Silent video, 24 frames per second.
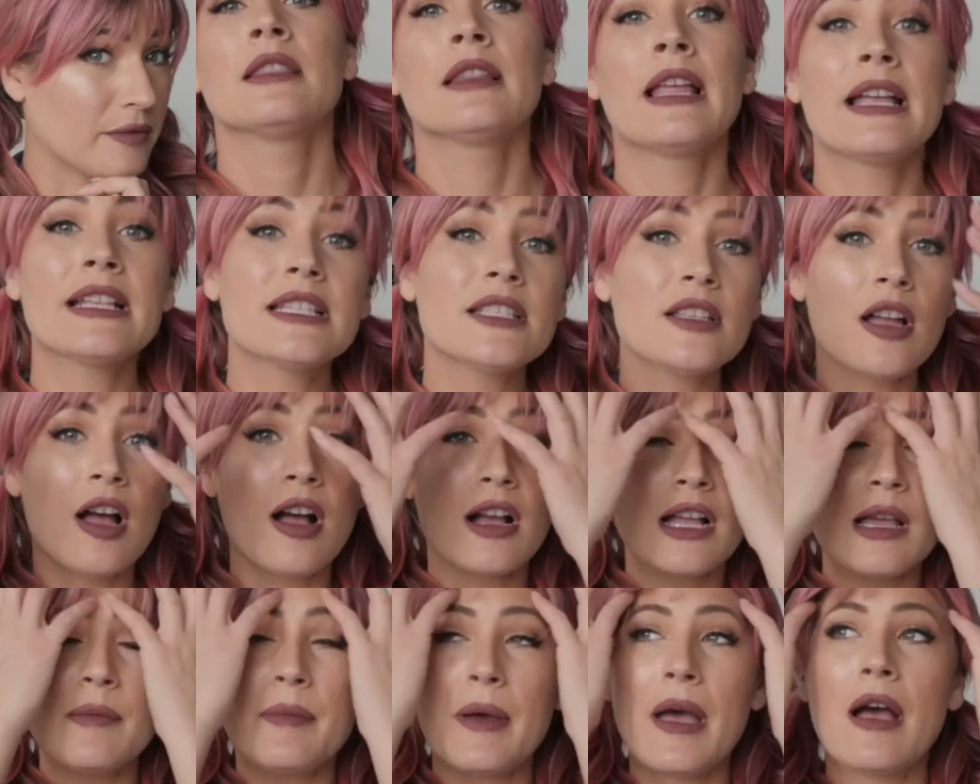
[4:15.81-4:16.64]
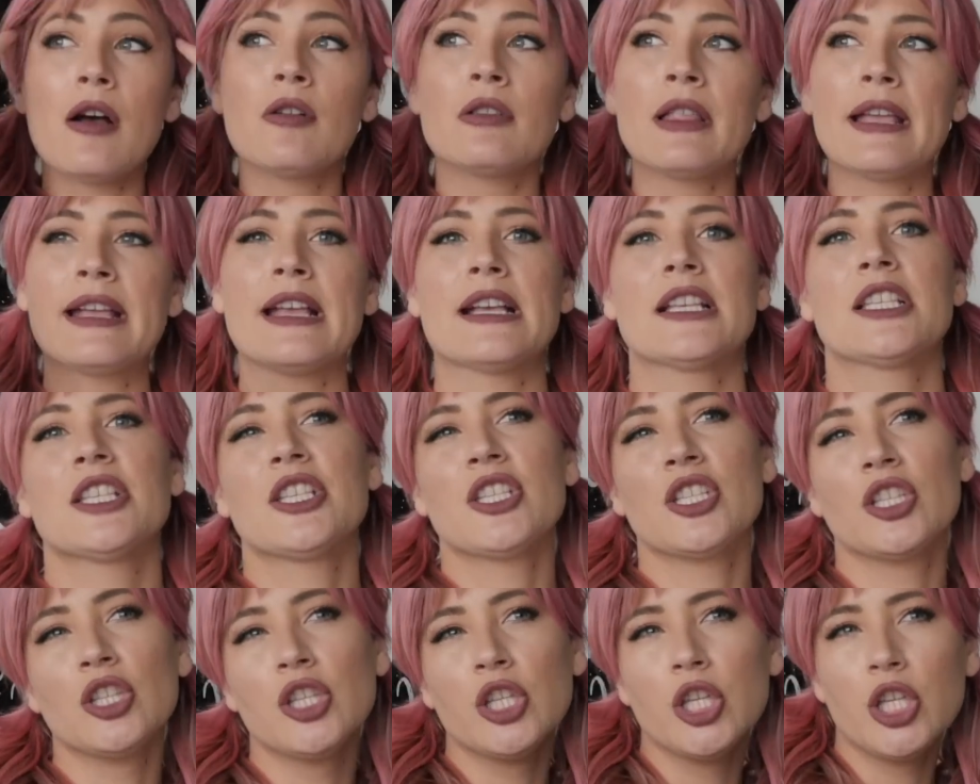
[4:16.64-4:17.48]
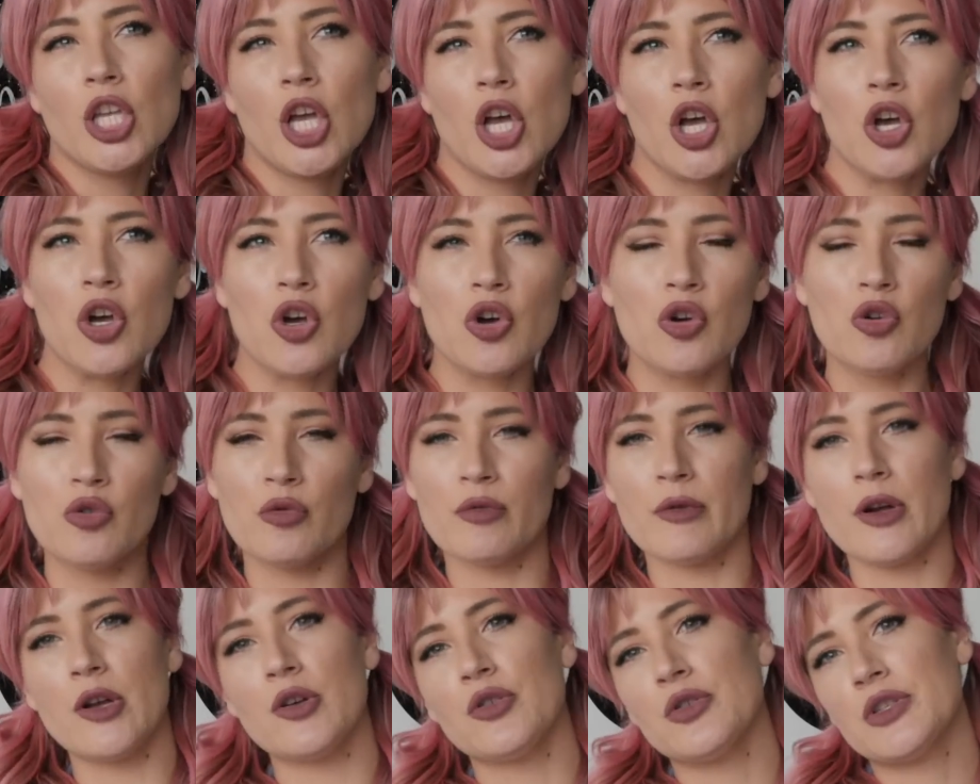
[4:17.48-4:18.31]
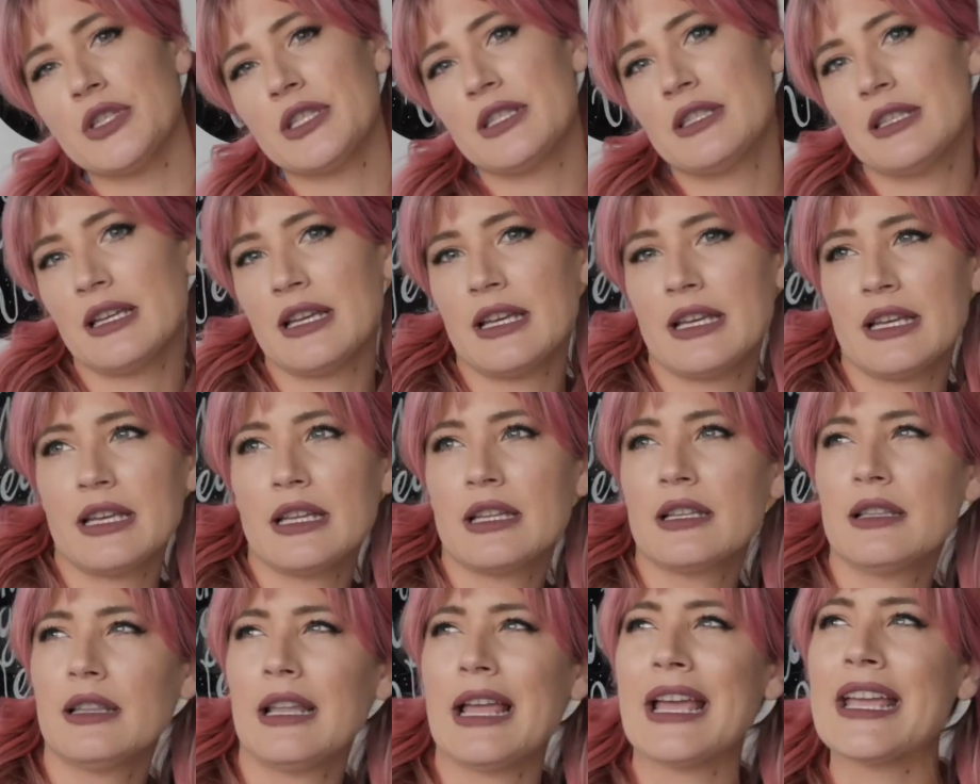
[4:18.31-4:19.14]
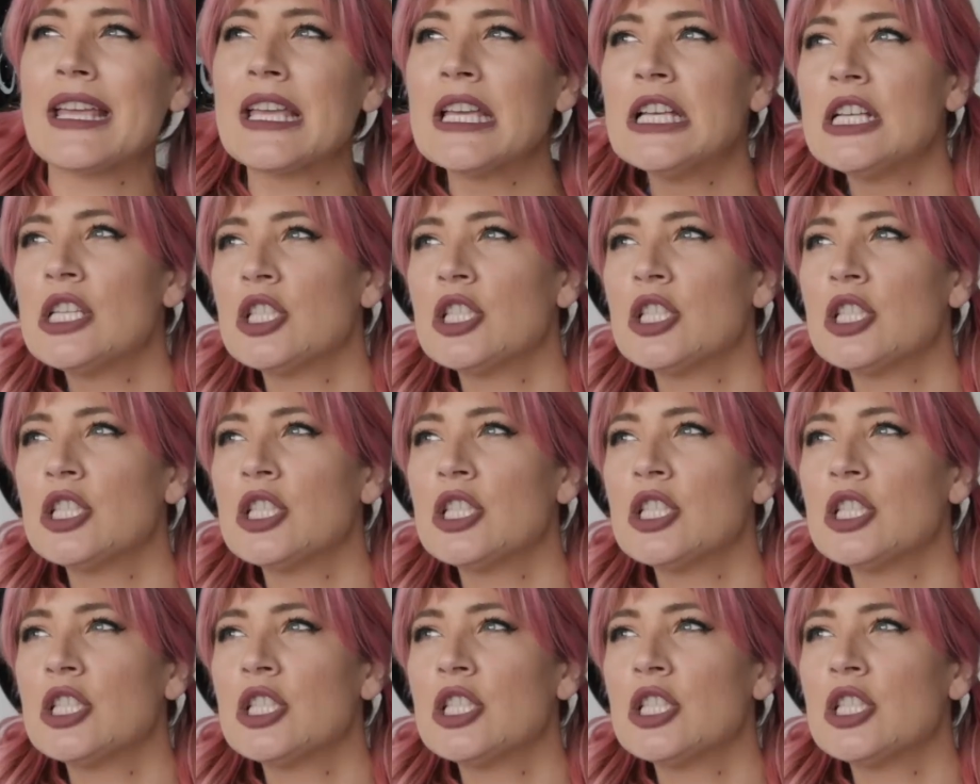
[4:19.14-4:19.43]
Let's talk about like a slow roasted, like